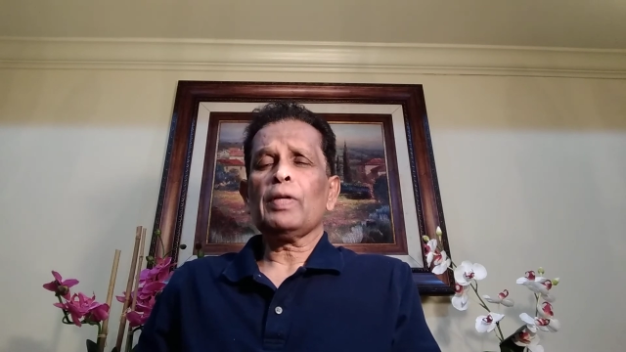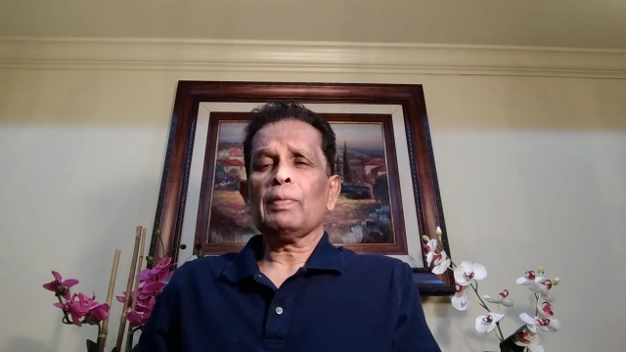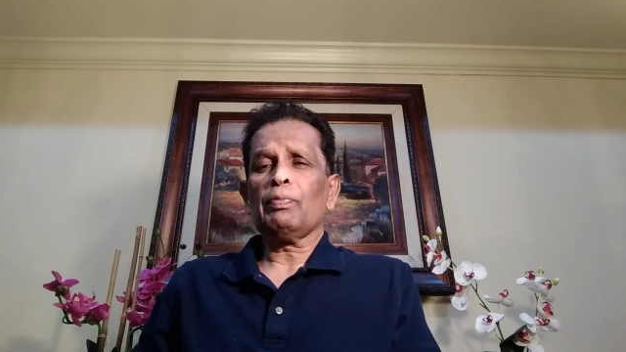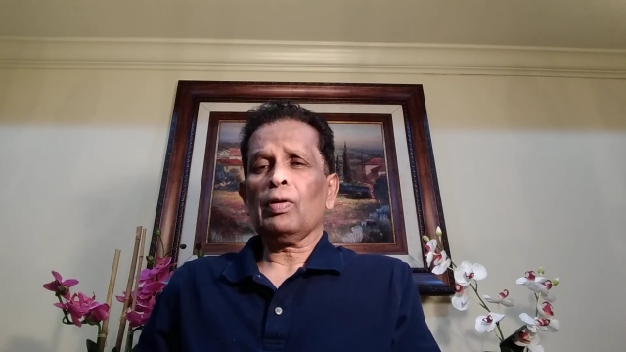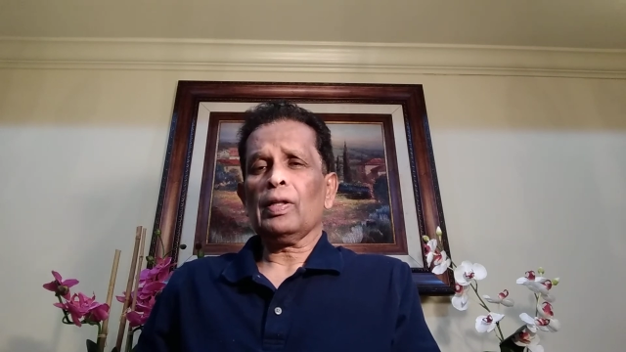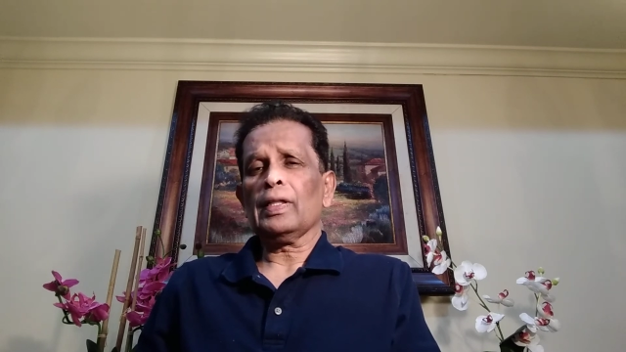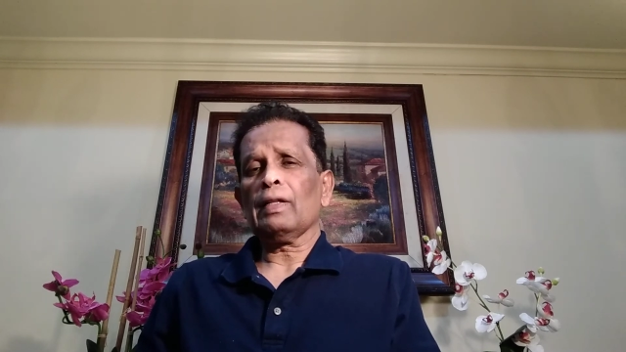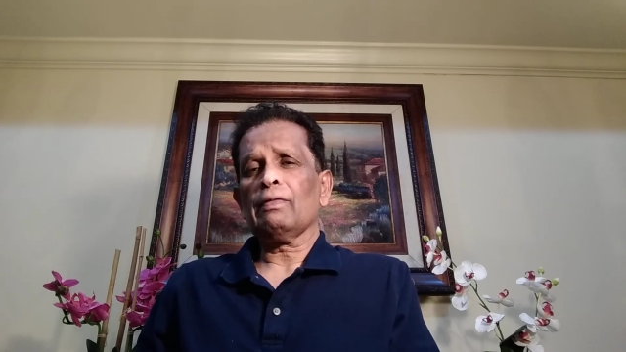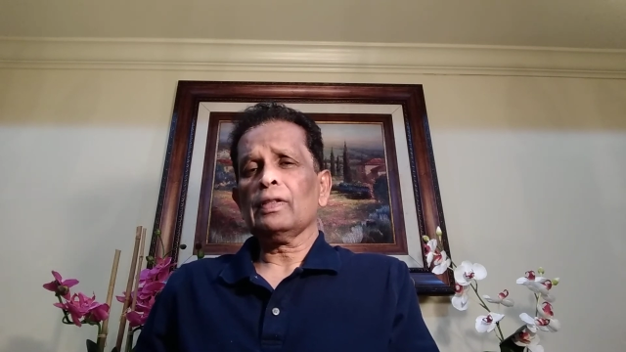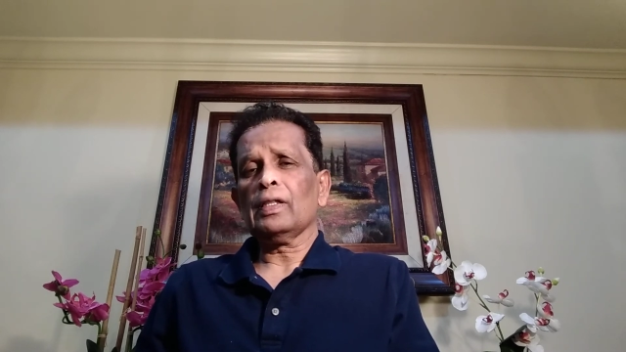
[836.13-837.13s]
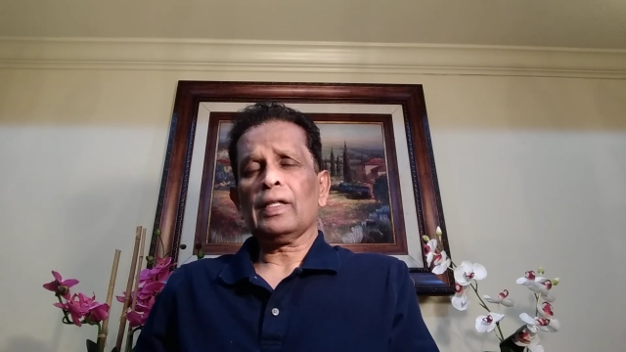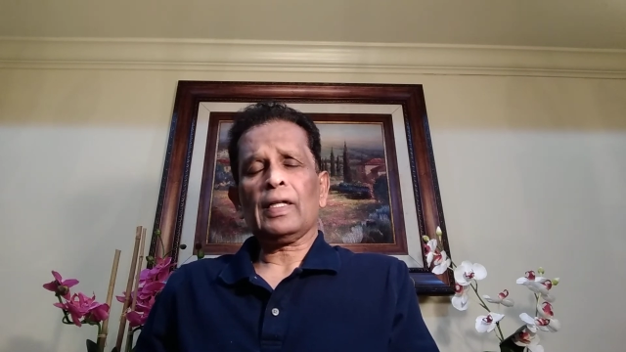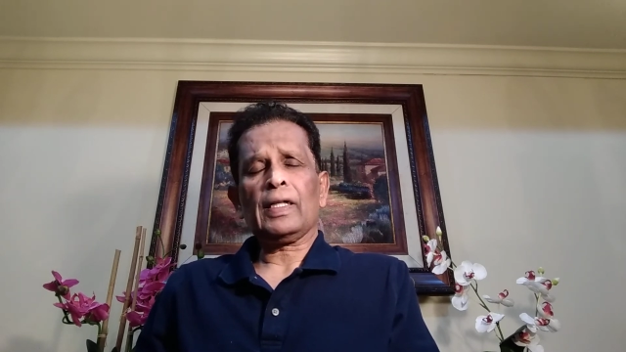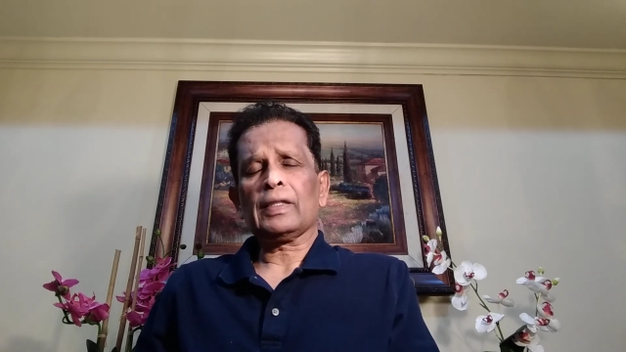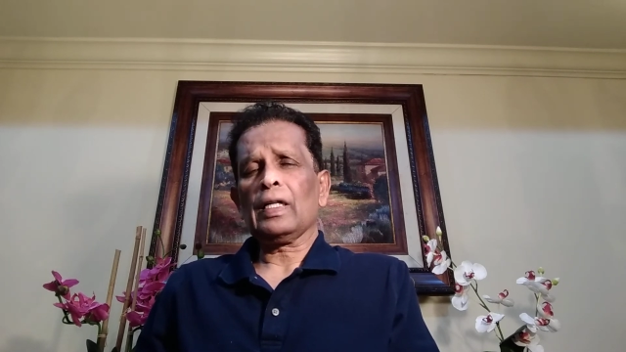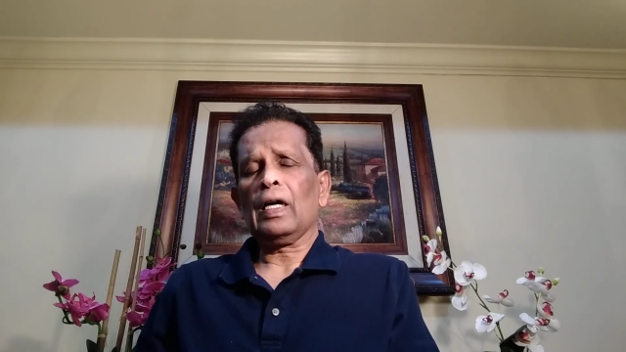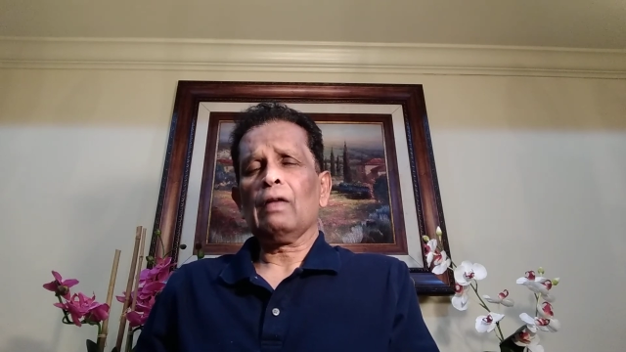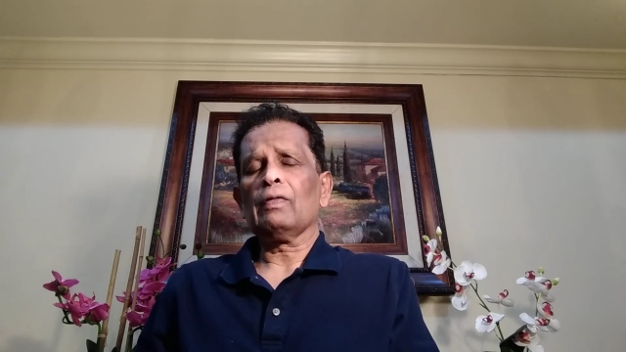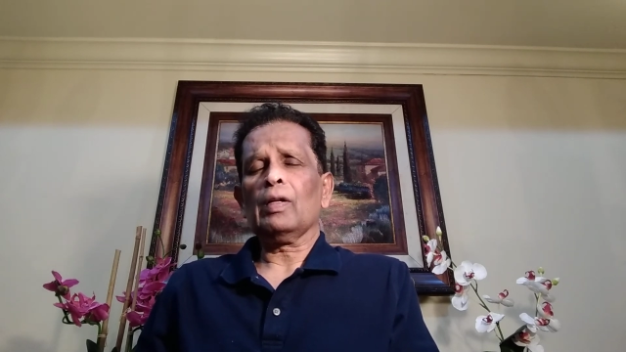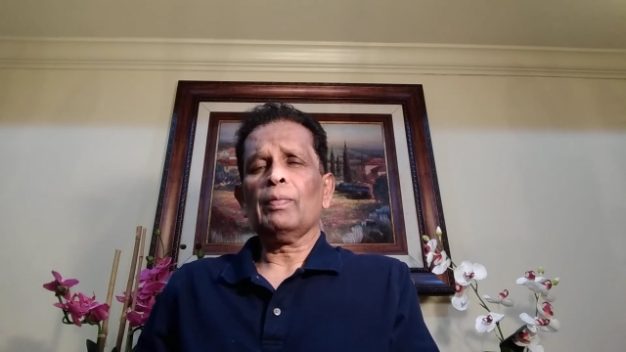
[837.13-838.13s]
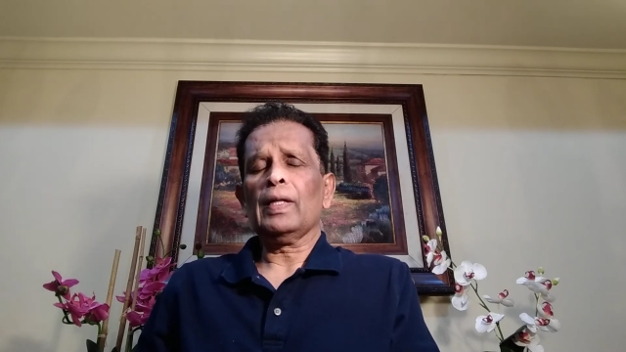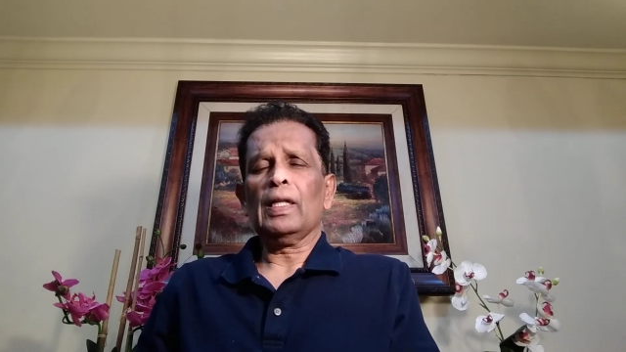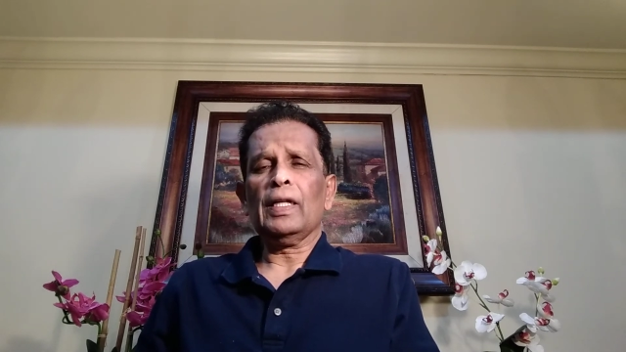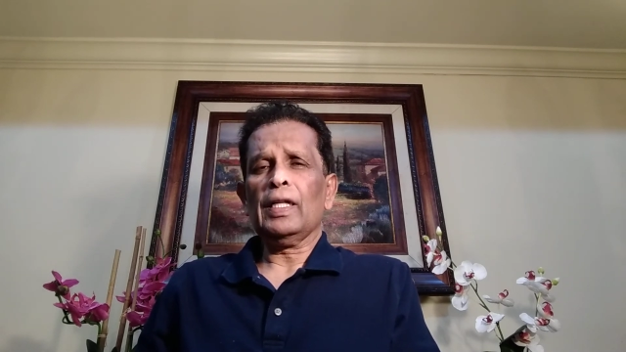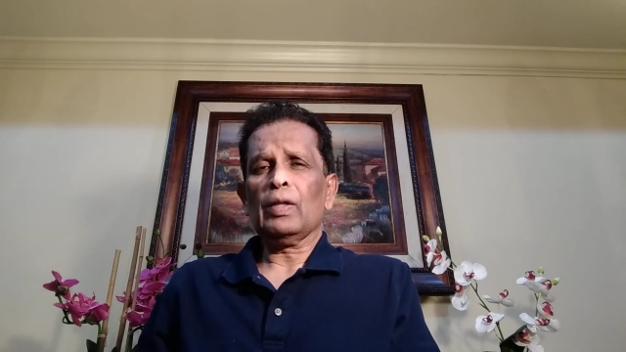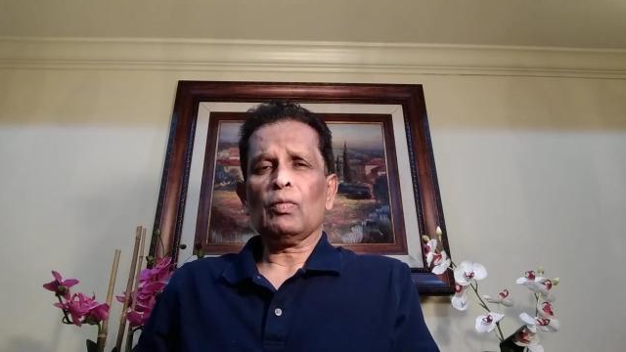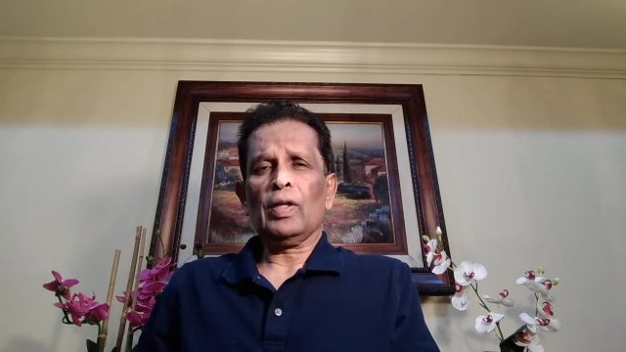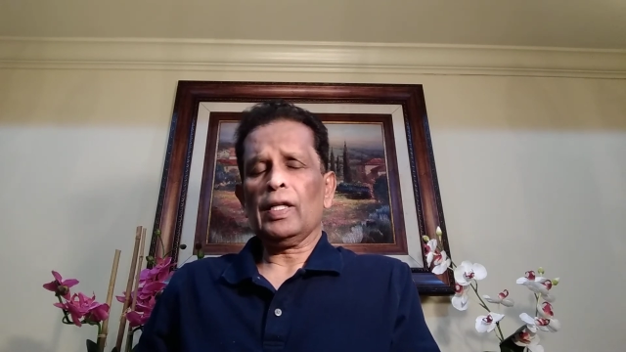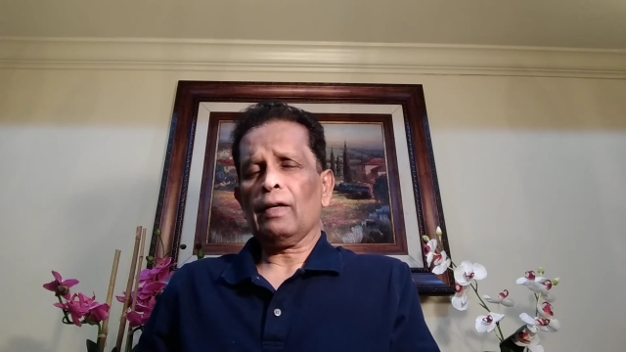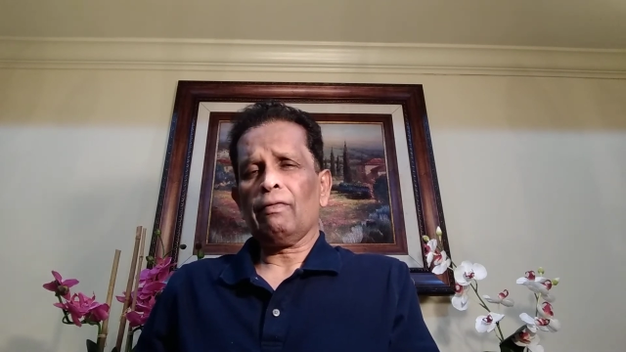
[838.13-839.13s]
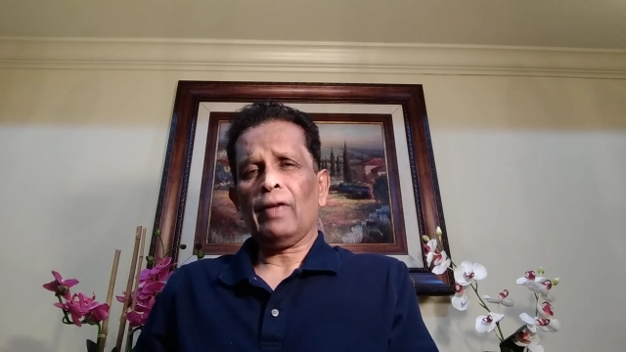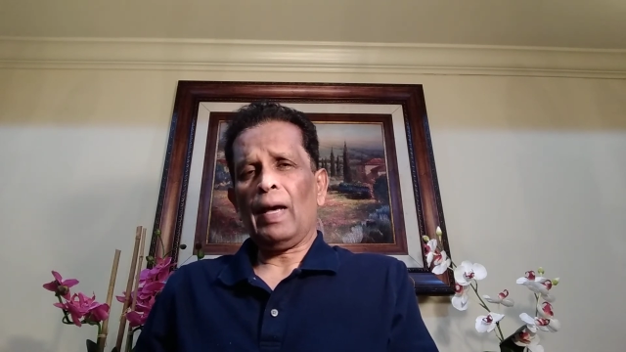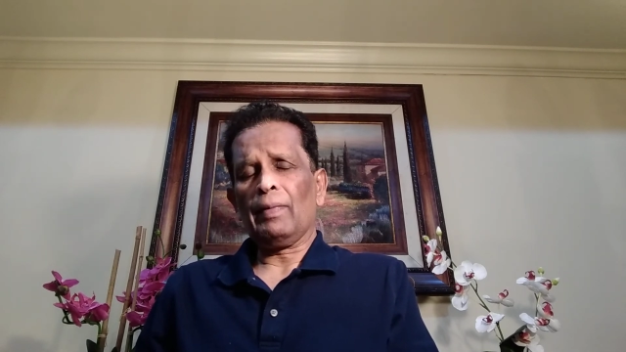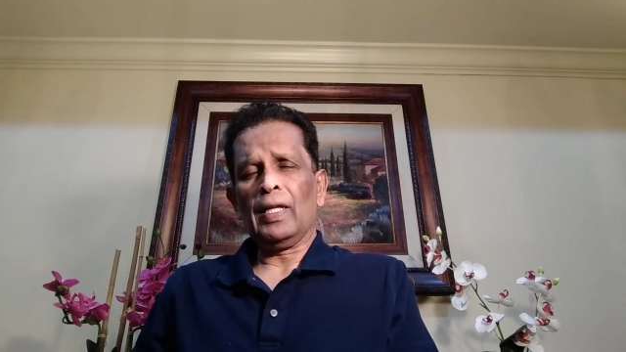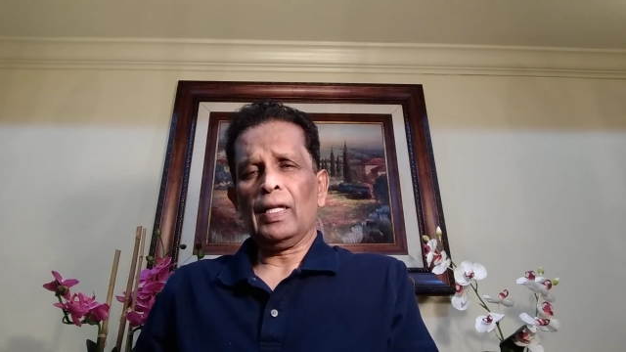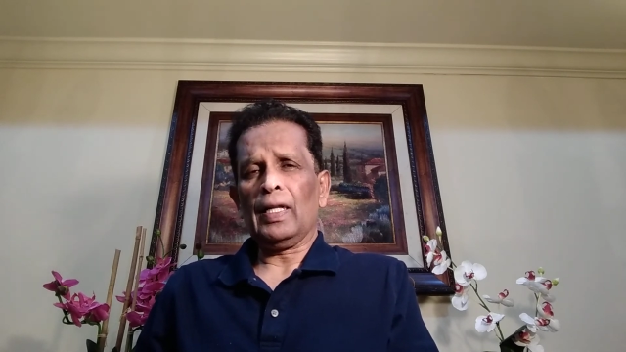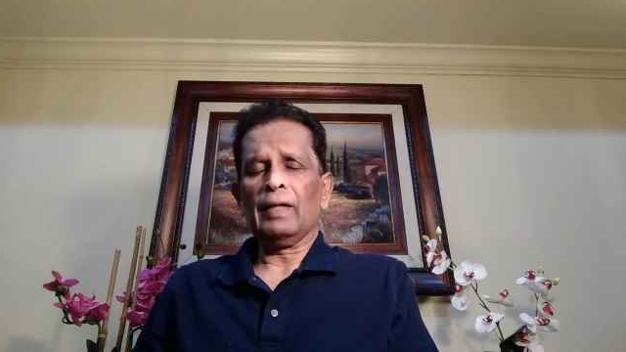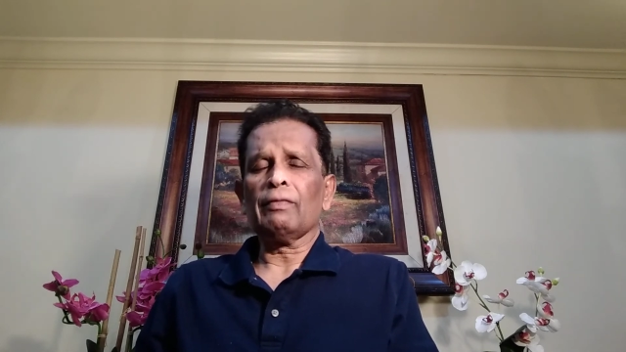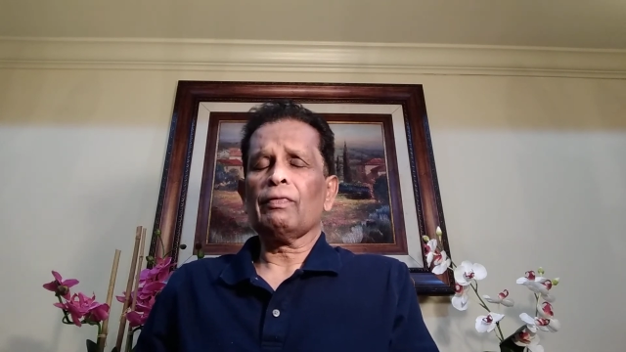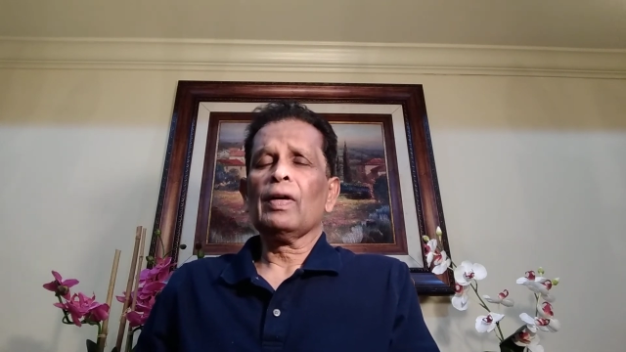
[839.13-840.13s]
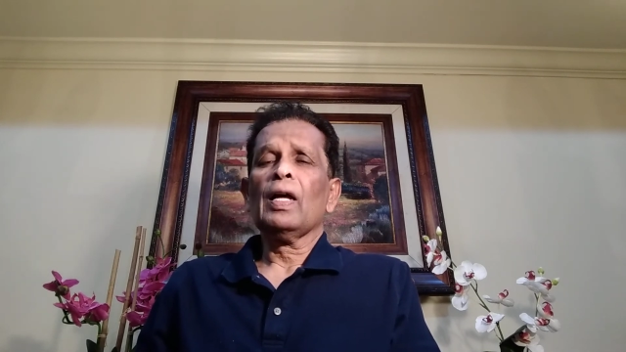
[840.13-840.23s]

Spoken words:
people in the world right now will be leading only a family life.